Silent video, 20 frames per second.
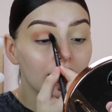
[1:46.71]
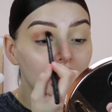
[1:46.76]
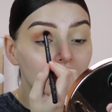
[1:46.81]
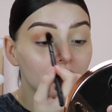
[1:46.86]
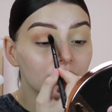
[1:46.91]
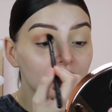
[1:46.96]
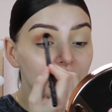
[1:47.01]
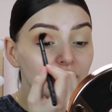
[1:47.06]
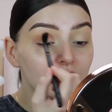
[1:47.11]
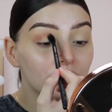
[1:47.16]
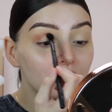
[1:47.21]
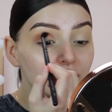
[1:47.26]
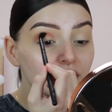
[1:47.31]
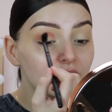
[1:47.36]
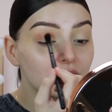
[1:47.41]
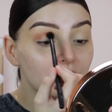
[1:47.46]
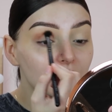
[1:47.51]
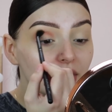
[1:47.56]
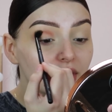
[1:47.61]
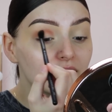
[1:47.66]
And I'm
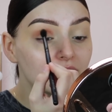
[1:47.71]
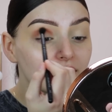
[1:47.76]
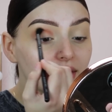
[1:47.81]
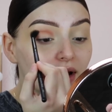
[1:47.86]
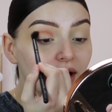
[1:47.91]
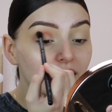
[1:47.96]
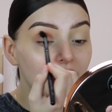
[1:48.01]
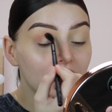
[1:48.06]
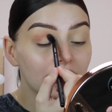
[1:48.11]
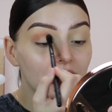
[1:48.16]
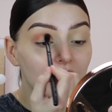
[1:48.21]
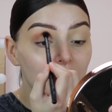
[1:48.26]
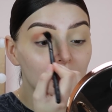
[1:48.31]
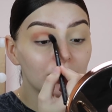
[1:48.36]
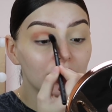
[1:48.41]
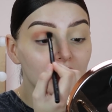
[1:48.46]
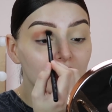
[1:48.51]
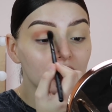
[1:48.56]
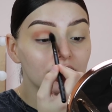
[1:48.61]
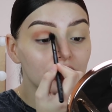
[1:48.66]
super excited.
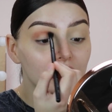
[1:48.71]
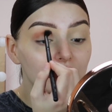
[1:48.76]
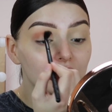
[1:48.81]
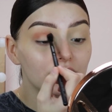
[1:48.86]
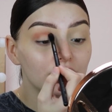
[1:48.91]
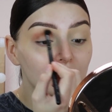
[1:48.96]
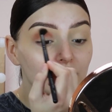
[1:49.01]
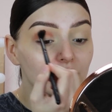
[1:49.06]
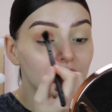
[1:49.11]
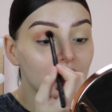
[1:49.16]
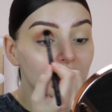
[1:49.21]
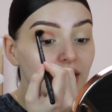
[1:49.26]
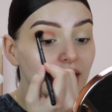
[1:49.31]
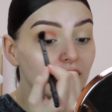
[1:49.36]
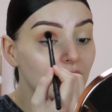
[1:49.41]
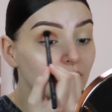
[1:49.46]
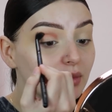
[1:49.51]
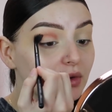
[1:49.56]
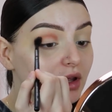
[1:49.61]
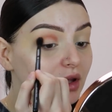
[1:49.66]
I'm gonna do an
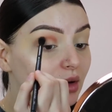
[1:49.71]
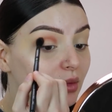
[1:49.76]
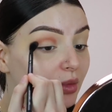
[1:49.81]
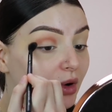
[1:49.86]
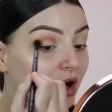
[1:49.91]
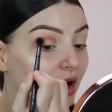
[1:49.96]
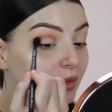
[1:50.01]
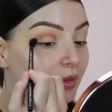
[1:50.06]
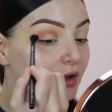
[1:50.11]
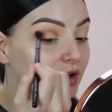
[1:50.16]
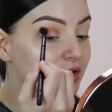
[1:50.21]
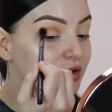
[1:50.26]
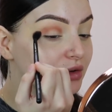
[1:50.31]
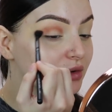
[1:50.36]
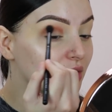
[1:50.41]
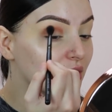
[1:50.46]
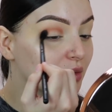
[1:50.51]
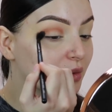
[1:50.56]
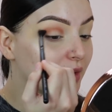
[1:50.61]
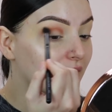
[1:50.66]
empty apartment tour.